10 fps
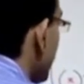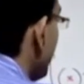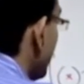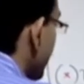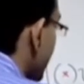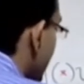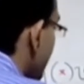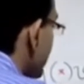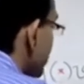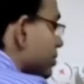multiplying
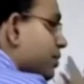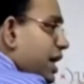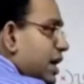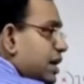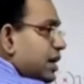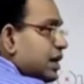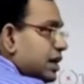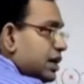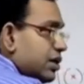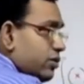this with V and
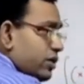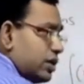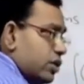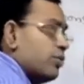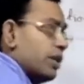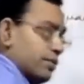integrating it over the domain,